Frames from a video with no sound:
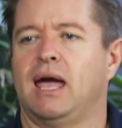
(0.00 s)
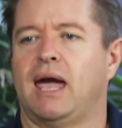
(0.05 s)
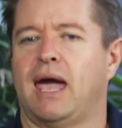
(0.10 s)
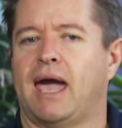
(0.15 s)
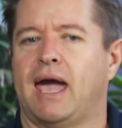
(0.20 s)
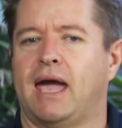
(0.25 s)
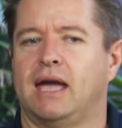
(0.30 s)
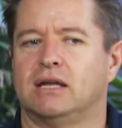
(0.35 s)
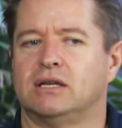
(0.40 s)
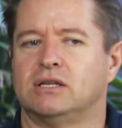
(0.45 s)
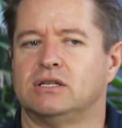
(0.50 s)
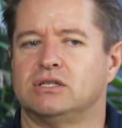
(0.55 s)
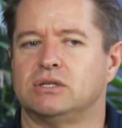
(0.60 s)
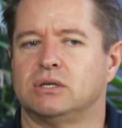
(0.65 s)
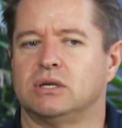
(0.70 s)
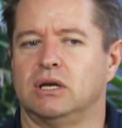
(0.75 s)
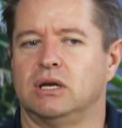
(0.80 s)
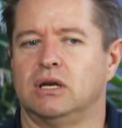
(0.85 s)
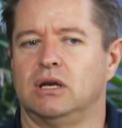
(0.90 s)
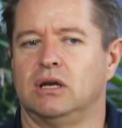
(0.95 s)
And
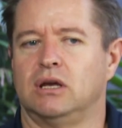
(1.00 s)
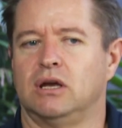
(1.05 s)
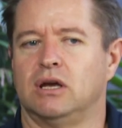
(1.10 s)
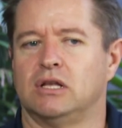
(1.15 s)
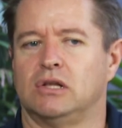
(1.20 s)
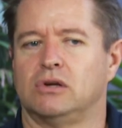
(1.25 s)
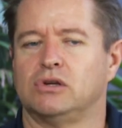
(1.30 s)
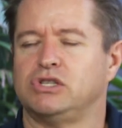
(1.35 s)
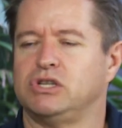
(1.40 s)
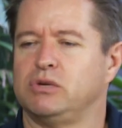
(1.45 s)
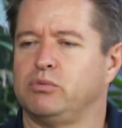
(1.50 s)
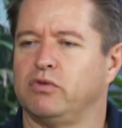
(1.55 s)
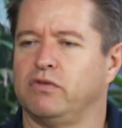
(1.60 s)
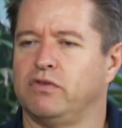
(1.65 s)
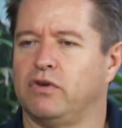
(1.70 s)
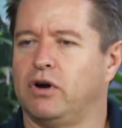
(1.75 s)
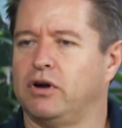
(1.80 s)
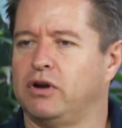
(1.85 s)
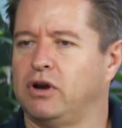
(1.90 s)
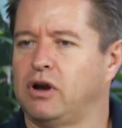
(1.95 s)
as long as you
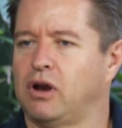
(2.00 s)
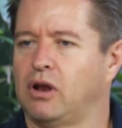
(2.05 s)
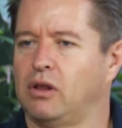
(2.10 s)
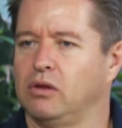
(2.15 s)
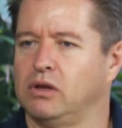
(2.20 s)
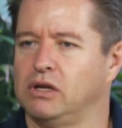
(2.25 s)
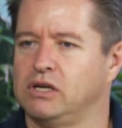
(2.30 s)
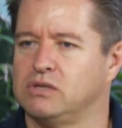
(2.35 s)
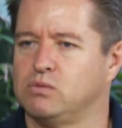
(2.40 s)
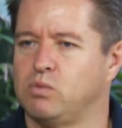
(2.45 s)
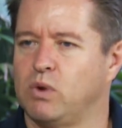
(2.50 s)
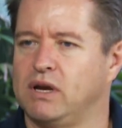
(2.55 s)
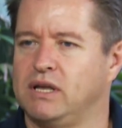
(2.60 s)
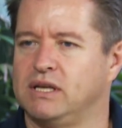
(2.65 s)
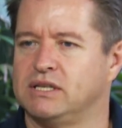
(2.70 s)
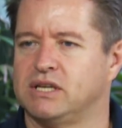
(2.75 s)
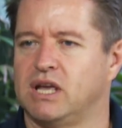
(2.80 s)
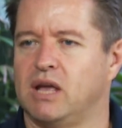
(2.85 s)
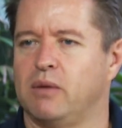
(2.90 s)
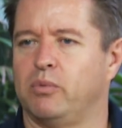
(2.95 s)
provided at least one
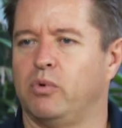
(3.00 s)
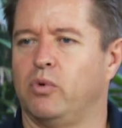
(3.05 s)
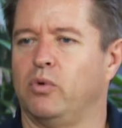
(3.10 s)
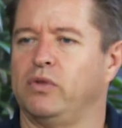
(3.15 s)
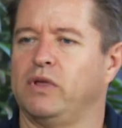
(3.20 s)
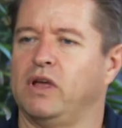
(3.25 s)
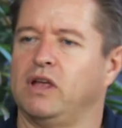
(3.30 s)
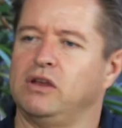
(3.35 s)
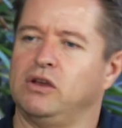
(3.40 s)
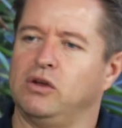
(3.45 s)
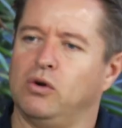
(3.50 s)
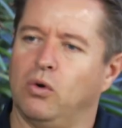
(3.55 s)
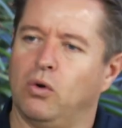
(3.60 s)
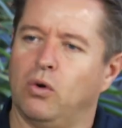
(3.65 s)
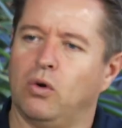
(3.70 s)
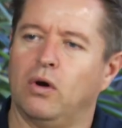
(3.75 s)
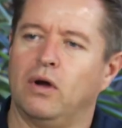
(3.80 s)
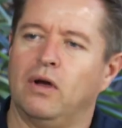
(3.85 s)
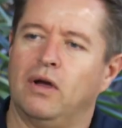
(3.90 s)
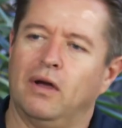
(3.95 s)
example, then
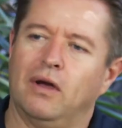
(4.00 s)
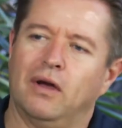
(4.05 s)
your